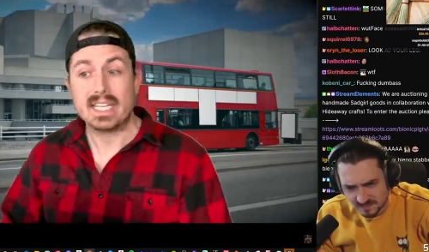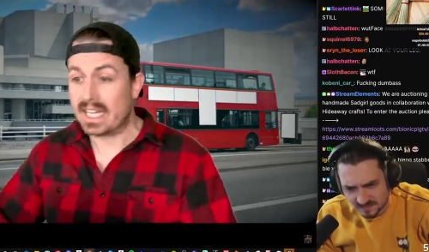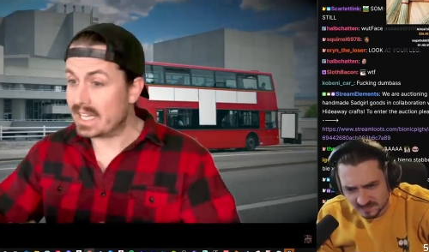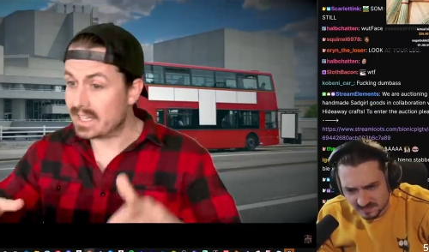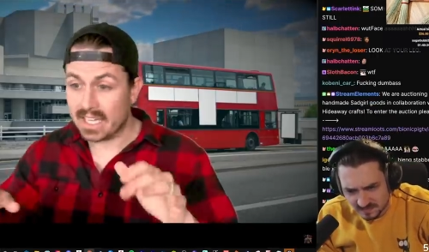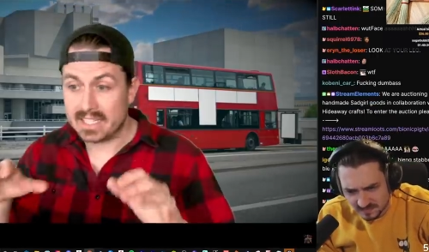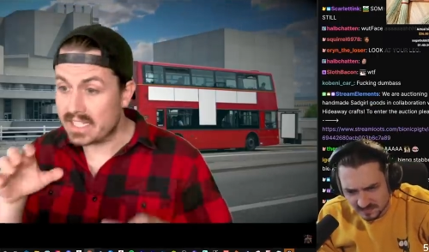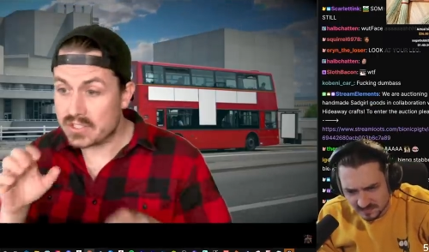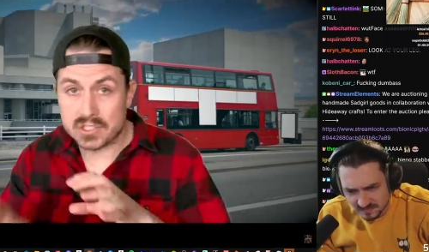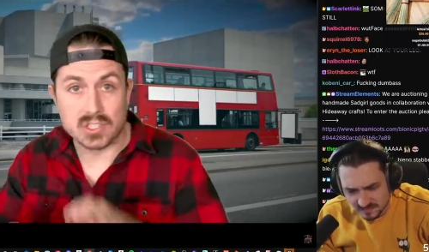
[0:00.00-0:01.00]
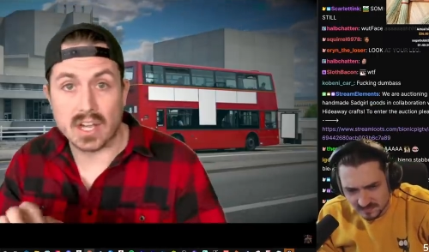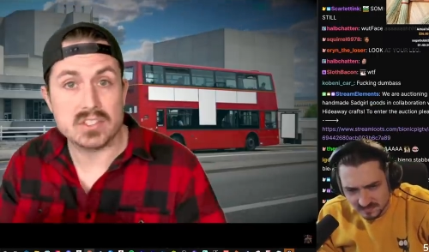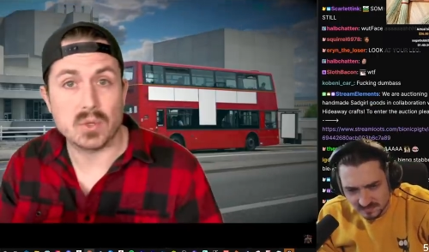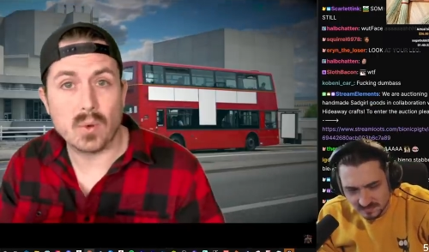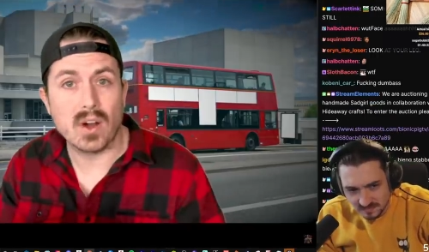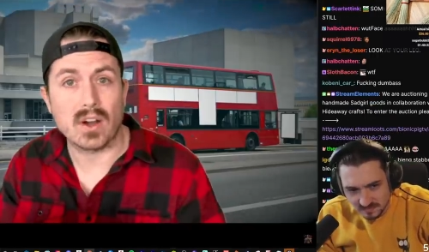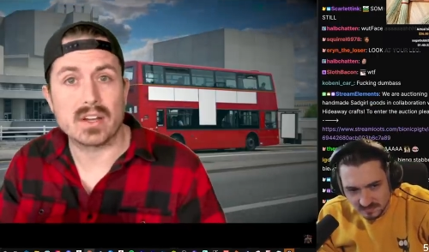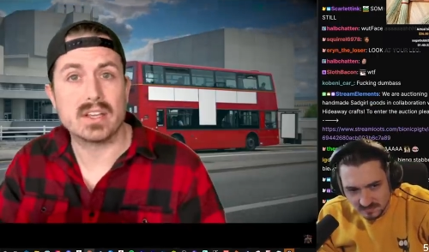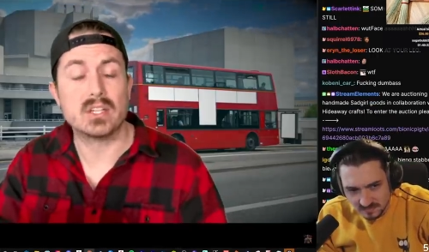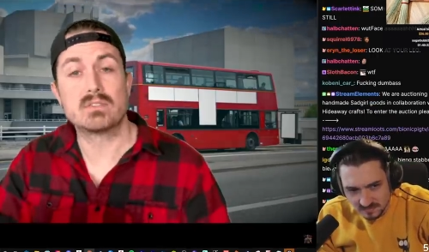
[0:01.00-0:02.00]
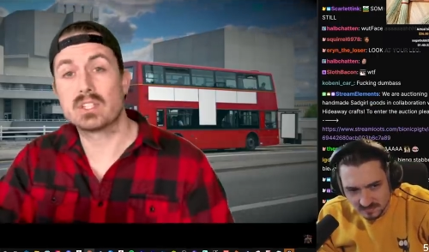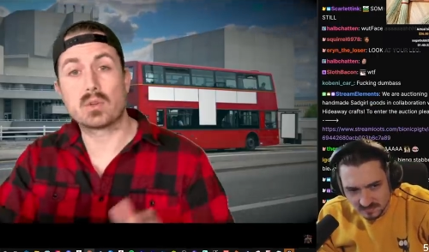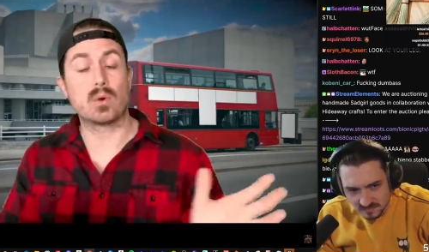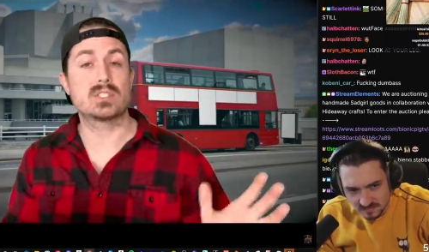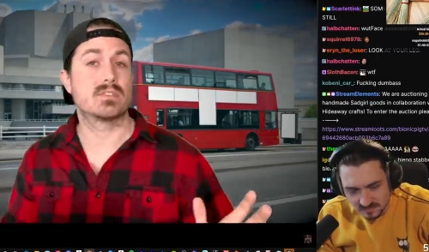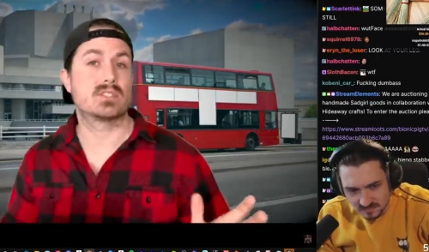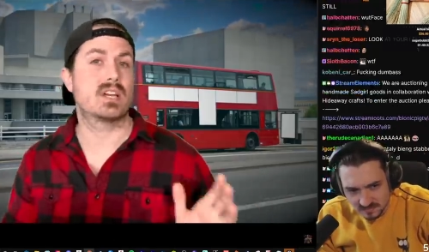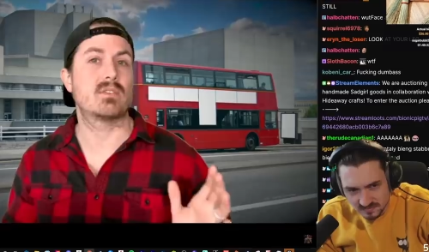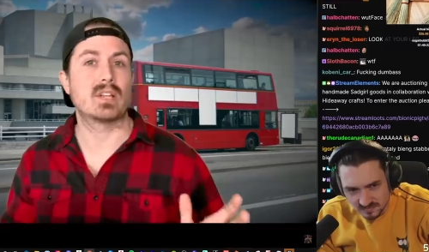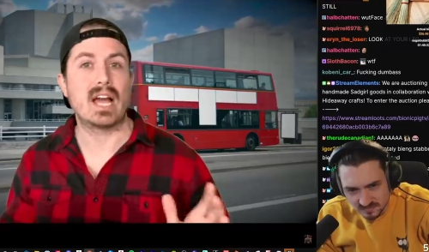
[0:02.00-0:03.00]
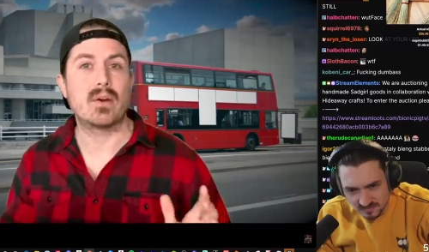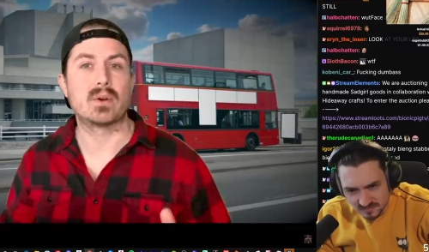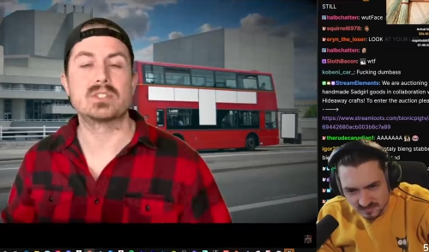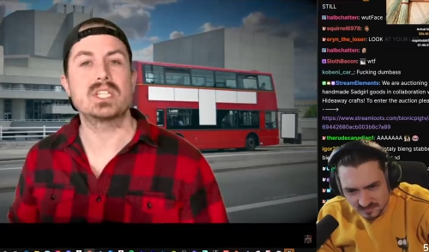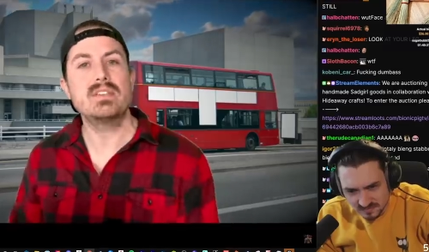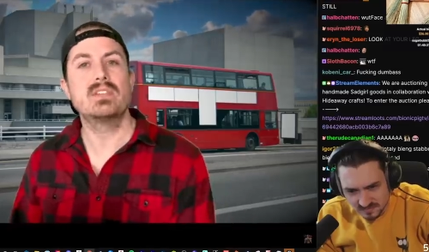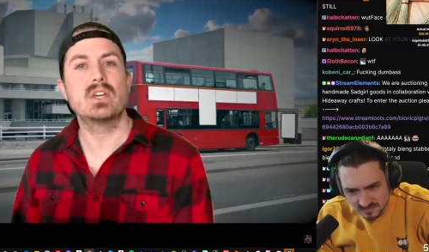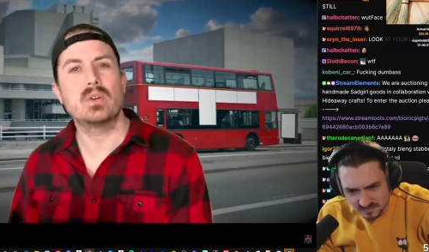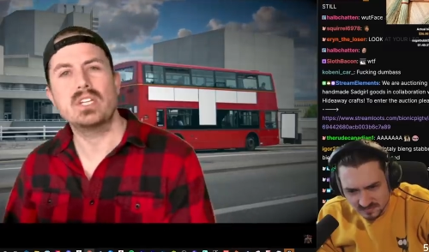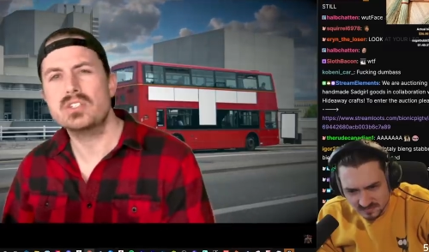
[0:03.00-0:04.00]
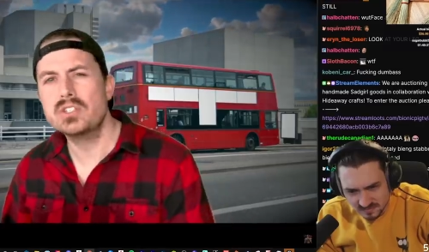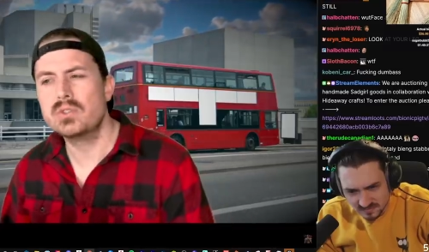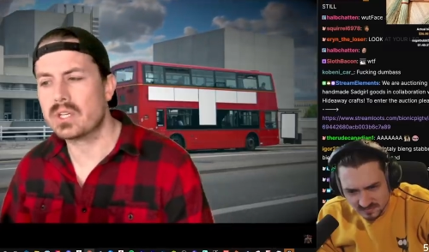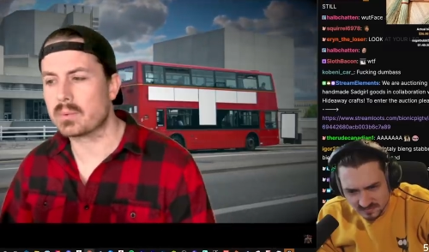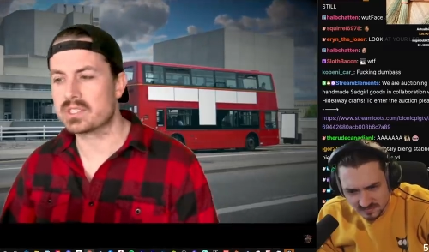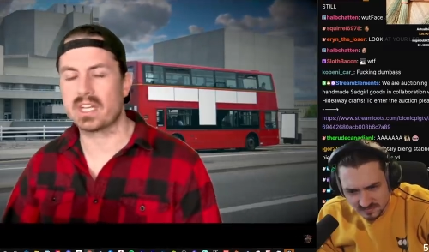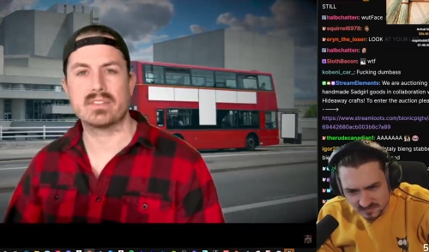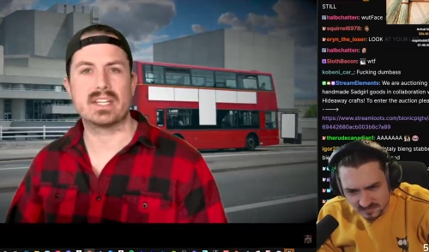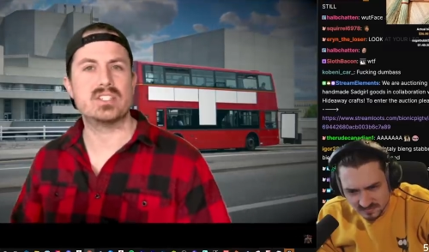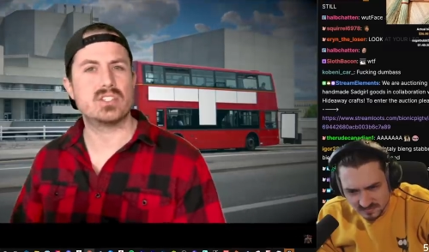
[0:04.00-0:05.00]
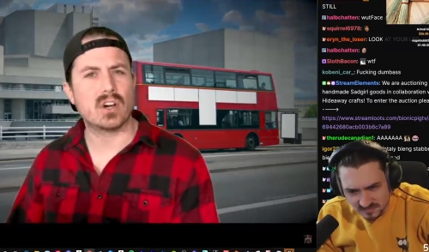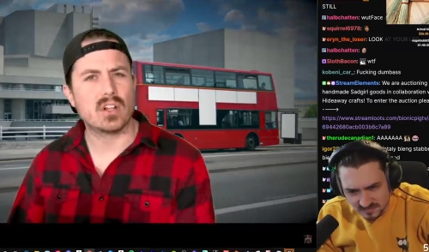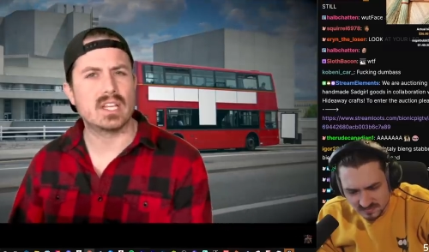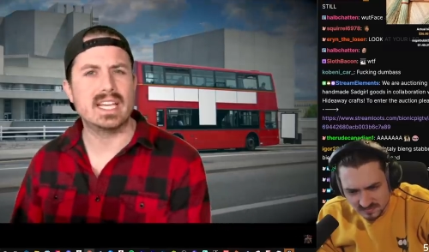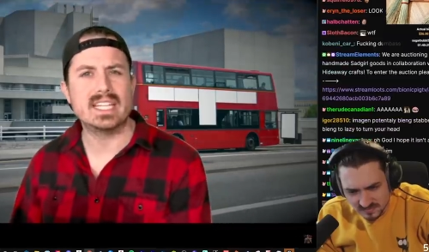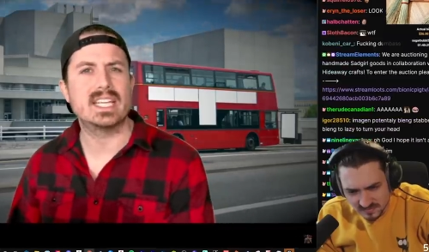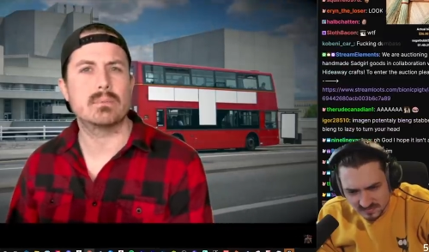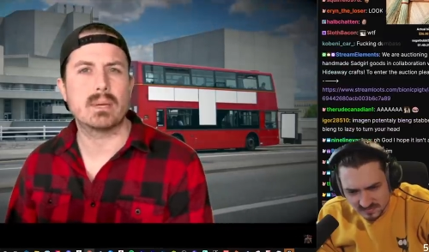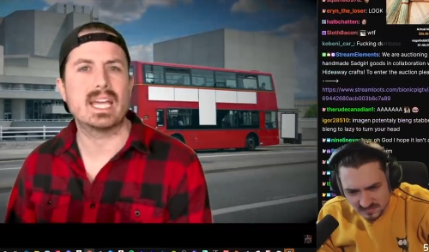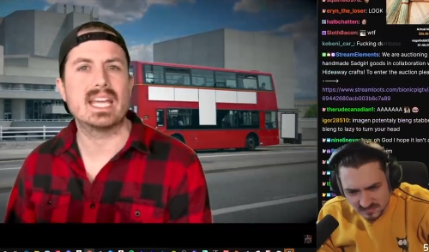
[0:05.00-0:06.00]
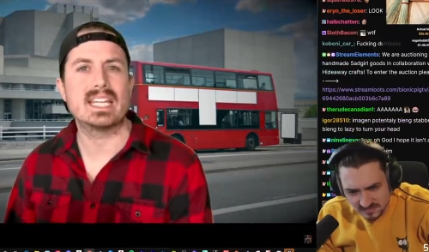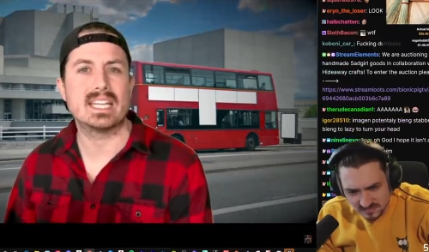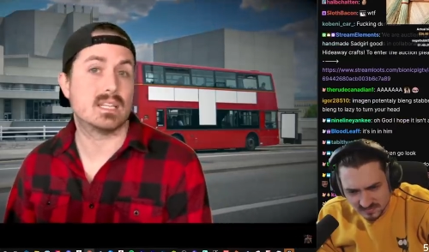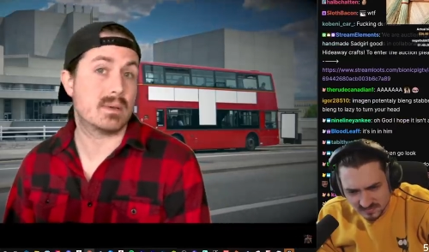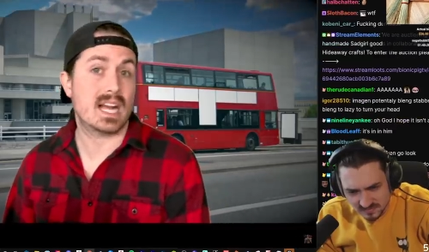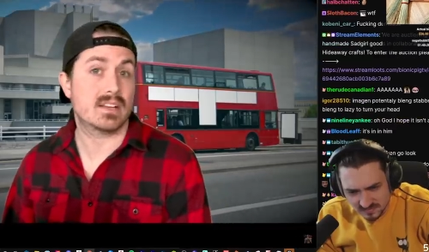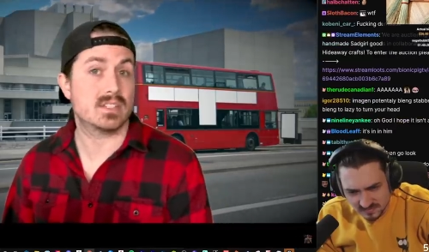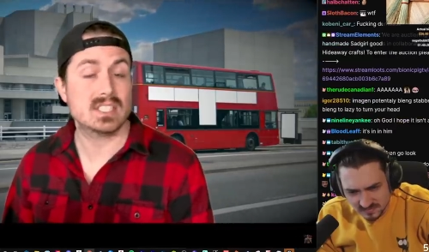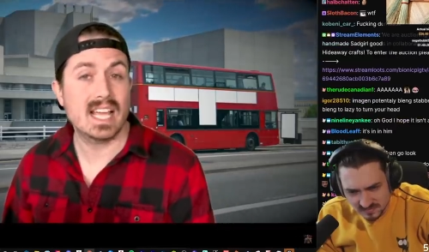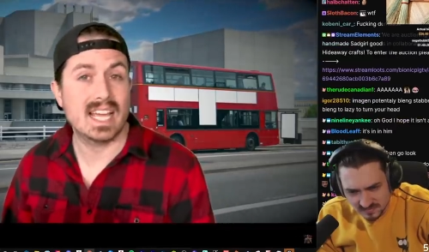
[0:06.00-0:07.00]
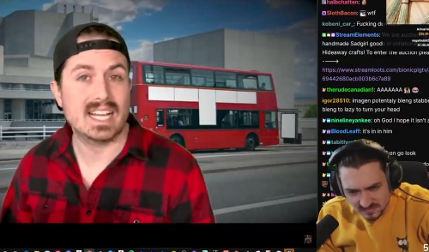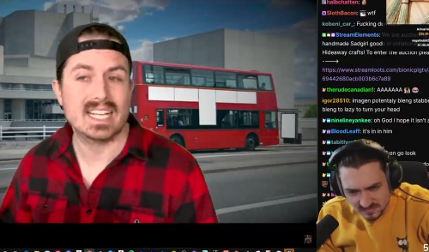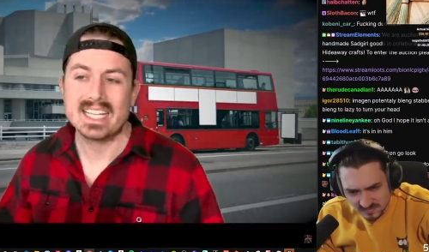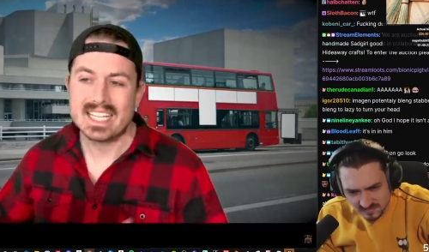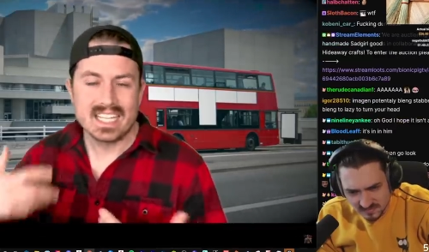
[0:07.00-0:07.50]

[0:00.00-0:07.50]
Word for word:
Speaker 1: And then he just got to work. And over the course of several hours, even though he knew there was kind of a dull, aching pain in the back of his leg,